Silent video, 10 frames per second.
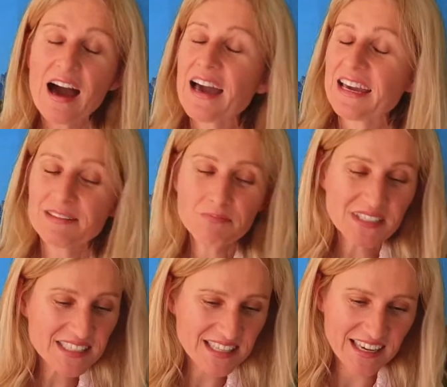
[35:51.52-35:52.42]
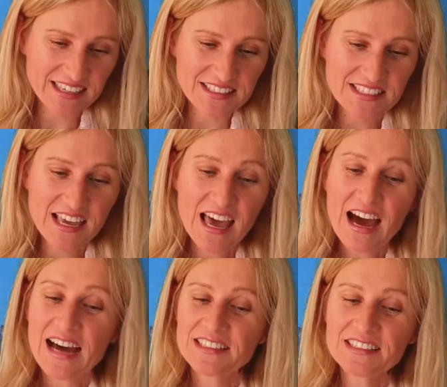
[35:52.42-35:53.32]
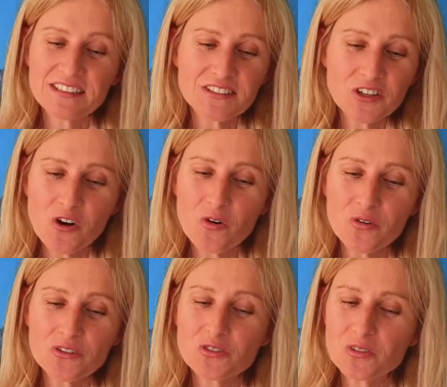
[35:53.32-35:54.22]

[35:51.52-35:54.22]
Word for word: I had mistakes. I didn't know